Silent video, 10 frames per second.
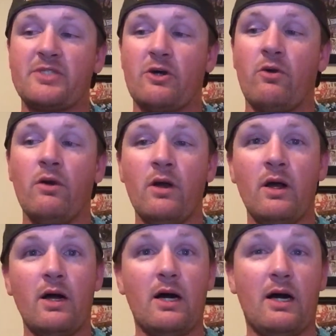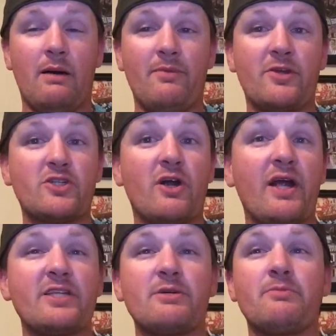So um, they're
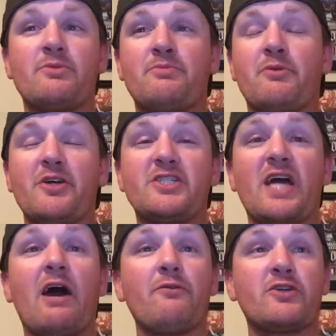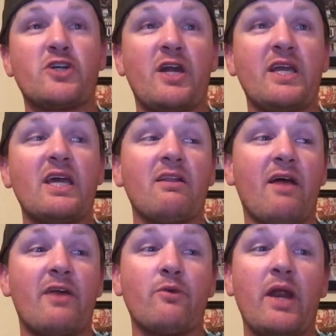trying to bridge out. They're trying to get a
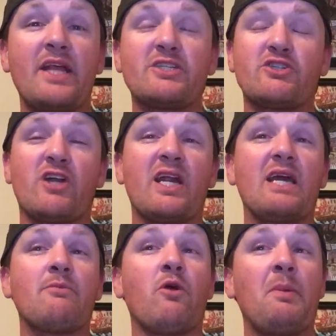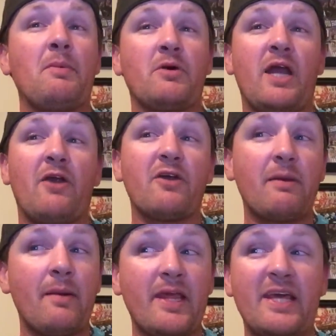lot of ratings. They're trying to get more people
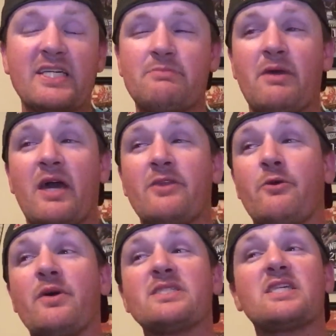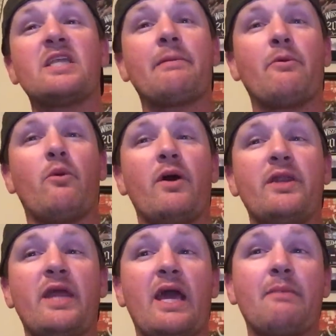caring about ESPN, who is the number
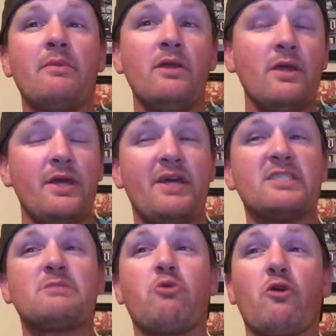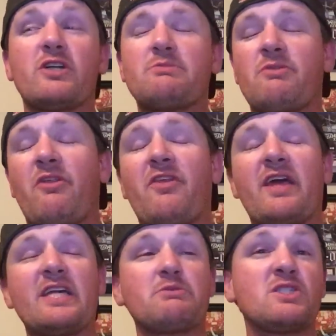one name in sports. But the
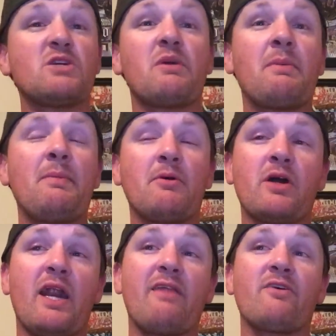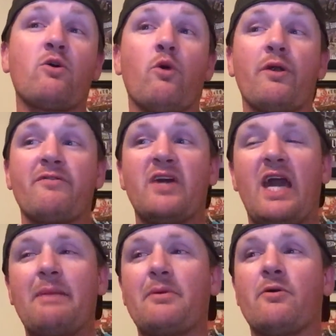thing is, with so many people cutting the cord of
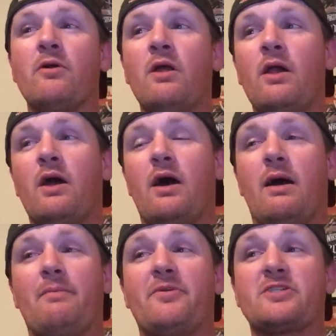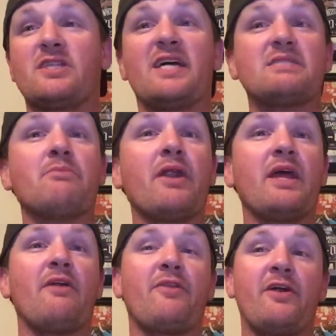cable, um, there's less
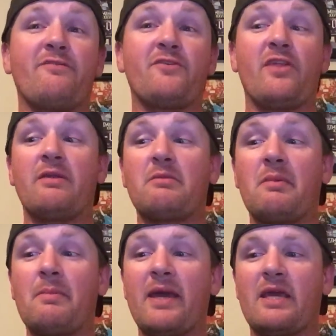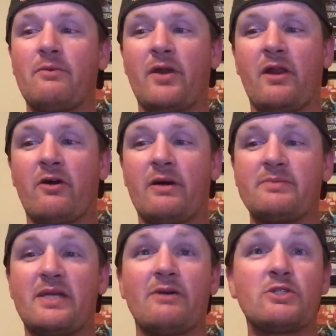money out there for them to be making when it all
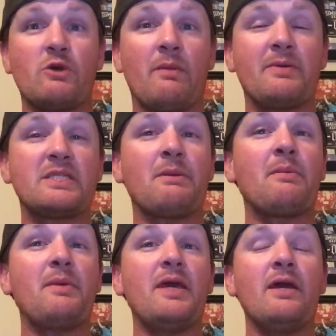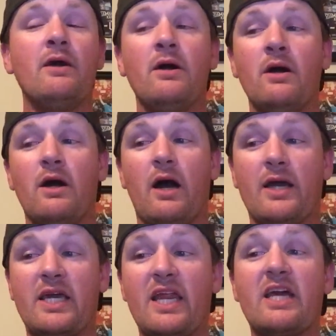comes down to it. But WWE.
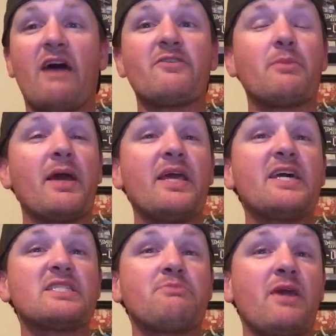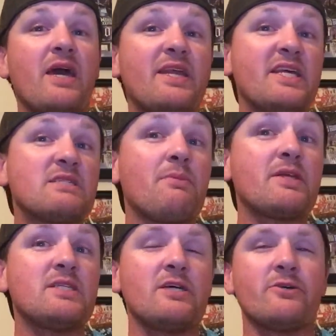Uh, getting covered by ESPN is a
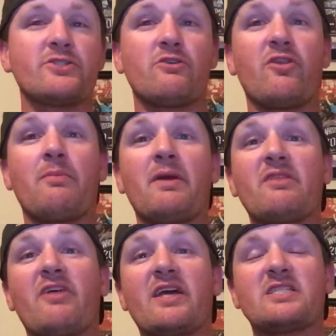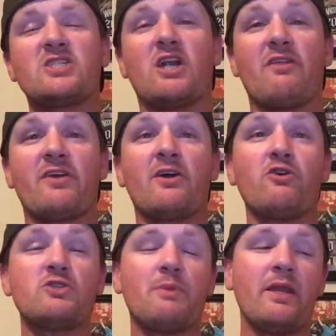big deal, so th- big thanks to Jonathan
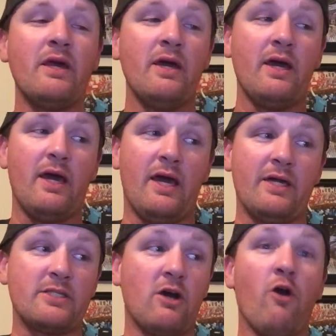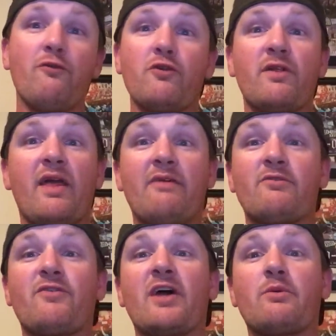Coachman, and uh, hopefully they
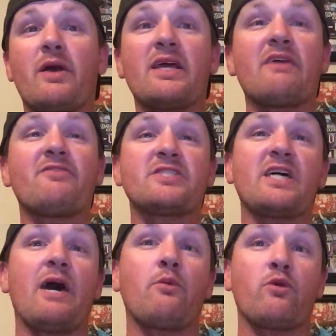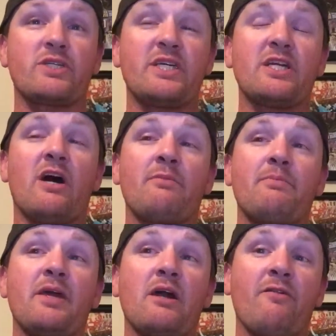even find a way to get this guy worked into on
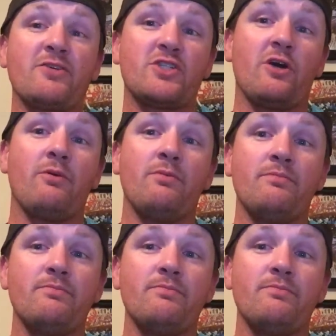being on the show.